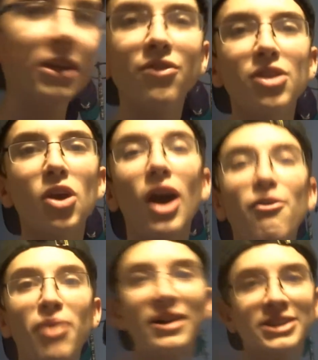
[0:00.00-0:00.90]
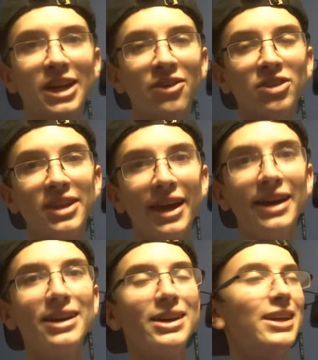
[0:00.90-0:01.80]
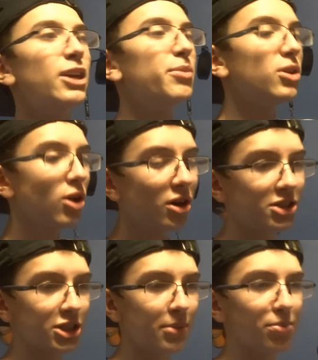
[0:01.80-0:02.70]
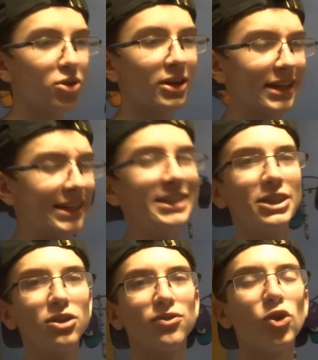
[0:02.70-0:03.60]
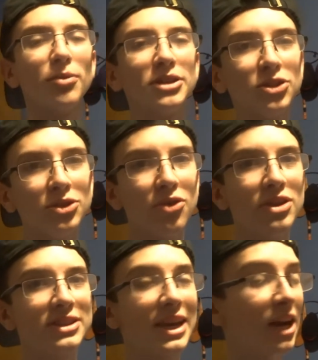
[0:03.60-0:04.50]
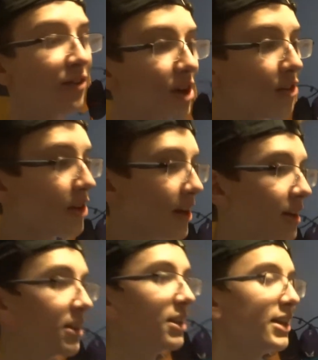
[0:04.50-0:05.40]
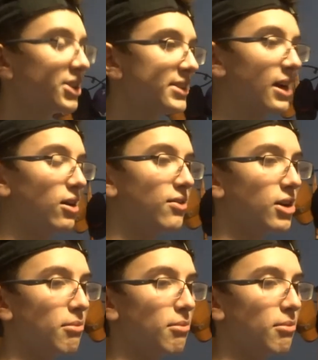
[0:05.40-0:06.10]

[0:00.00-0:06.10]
Even though I practice every day, it'd be a lot simpler and easier for me to do this every other day instead of